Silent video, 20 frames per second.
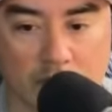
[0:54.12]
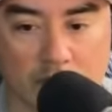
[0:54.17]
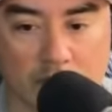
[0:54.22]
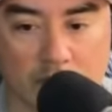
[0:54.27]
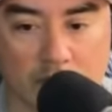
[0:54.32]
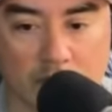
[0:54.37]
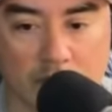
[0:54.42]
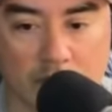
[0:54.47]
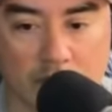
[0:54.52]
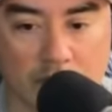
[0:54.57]

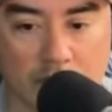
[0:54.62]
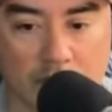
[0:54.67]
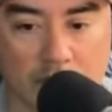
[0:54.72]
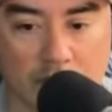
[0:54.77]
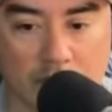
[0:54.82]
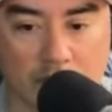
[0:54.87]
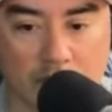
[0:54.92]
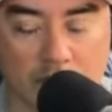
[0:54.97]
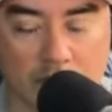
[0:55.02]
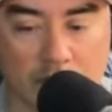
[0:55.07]

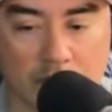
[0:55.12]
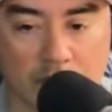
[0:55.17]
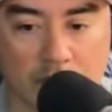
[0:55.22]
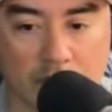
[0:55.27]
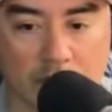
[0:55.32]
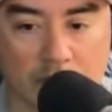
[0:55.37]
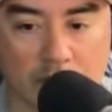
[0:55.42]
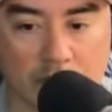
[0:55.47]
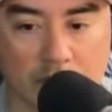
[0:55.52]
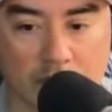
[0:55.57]

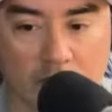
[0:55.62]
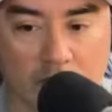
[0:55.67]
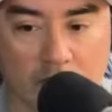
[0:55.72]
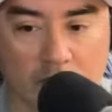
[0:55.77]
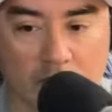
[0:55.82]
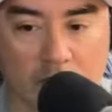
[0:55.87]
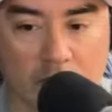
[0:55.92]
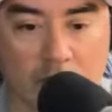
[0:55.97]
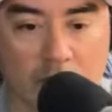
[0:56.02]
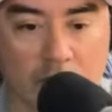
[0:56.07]

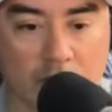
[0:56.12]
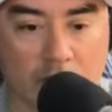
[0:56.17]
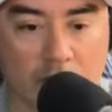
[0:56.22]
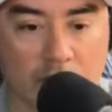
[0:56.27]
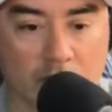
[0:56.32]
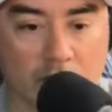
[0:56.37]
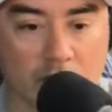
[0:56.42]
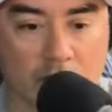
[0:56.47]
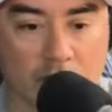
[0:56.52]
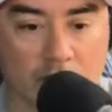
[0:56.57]

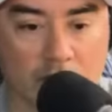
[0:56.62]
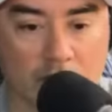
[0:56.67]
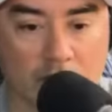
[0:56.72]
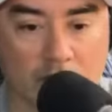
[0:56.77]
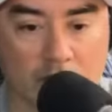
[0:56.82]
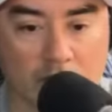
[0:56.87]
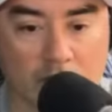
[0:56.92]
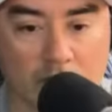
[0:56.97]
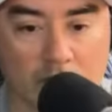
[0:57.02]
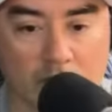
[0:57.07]

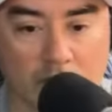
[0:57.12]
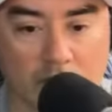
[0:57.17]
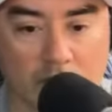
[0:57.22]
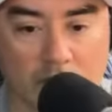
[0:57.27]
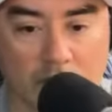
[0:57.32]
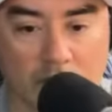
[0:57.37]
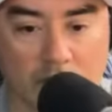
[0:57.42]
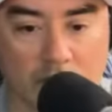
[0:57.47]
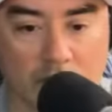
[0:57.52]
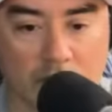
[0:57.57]

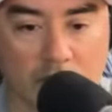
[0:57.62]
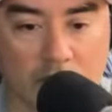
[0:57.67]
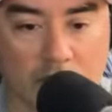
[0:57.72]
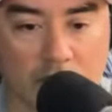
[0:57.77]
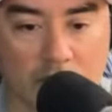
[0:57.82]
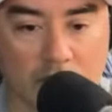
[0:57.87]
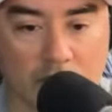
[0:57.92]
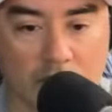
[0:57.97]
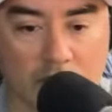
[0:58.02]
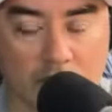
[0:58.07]

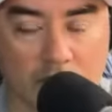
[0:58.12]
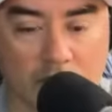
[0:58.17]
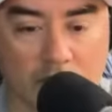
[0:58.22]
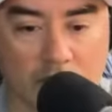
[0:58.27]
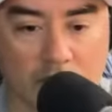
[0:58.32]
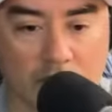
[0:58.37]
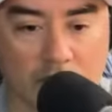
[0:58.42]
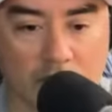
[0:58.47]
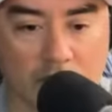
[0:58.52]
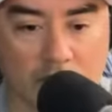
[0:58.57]

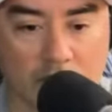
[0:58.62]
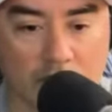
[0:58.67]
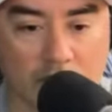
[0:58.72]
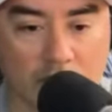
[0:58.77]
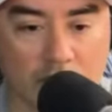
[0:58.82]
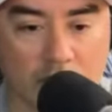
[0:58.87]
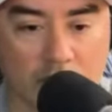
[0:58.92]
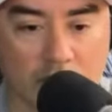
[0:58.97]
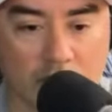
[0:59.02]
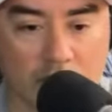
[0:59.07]

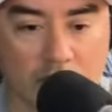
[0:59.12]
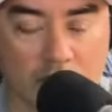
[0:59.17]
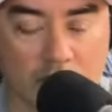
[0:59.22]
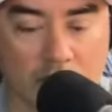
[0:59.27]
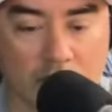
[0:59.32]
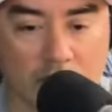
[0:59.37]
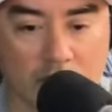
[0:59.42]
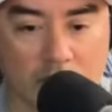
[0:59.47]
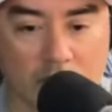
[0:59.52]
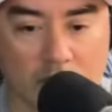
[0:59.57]

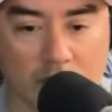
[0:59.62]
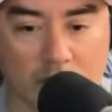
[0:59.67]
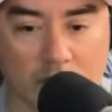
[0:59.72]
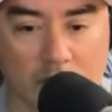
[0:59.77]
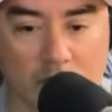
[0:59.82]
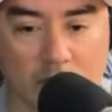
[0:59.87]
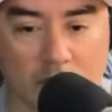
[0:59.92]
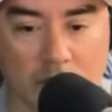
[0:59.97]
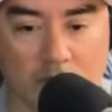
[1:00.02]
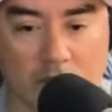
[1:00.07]

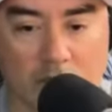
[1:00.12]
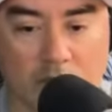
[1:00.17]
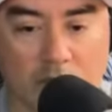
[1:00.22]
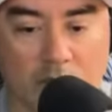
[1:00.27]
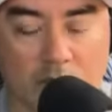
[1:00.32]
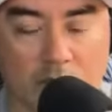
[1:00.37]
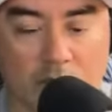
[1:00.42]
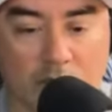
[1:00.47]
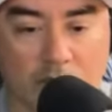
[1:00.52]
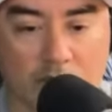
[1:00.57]

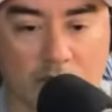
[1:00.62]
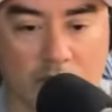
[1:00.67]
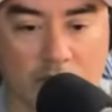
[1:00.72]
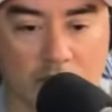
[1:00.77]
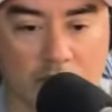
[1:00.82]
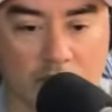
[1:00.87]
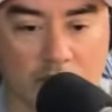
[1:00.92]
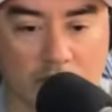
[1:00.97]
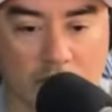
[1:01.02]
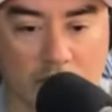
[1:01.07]

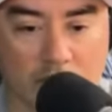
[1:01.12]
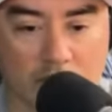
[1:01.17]
[no speech]